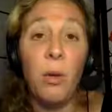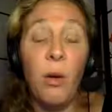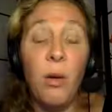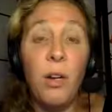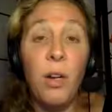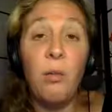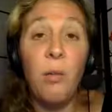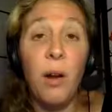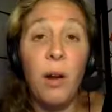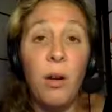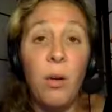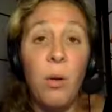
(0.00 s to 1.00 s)
Garlic and
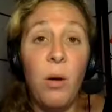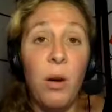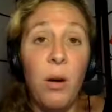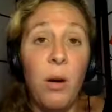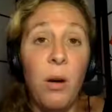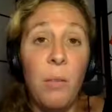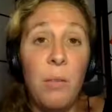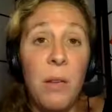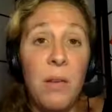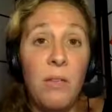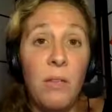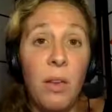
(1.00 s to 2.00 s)
oregano are
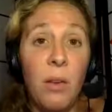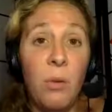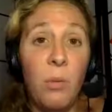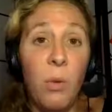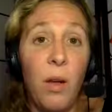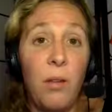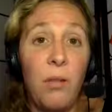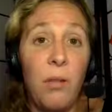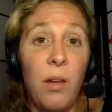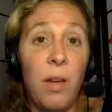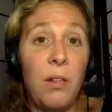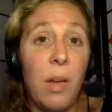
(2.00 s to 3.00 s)
amazing with
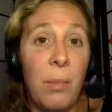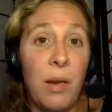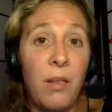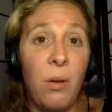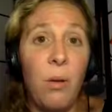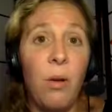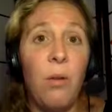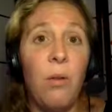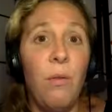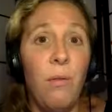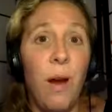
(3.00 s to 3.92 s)
antibacterial,